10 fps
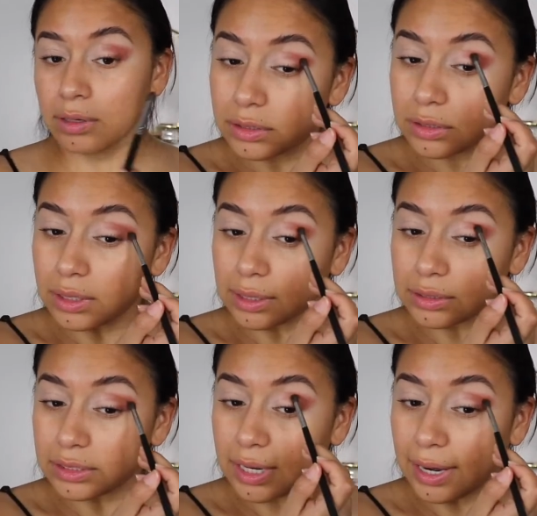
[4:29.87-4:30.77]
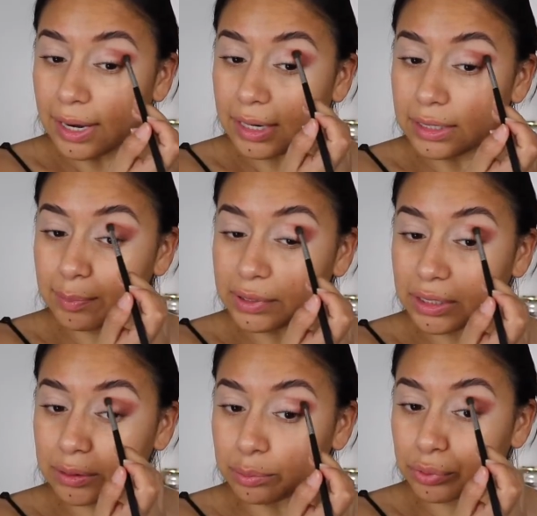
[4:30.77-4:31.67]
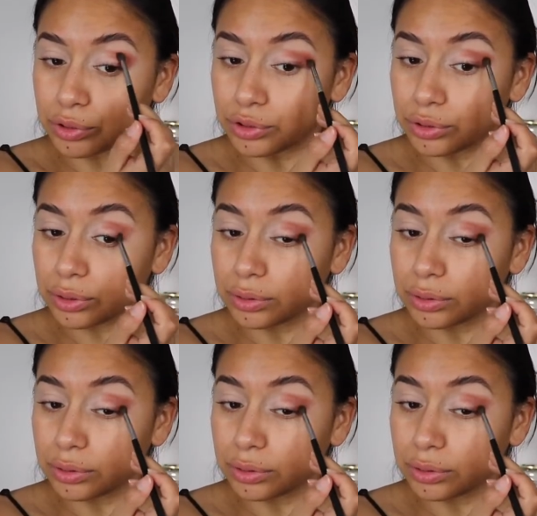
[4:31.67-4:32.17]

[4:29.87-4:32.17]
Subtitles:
It's like a tiny blending brush.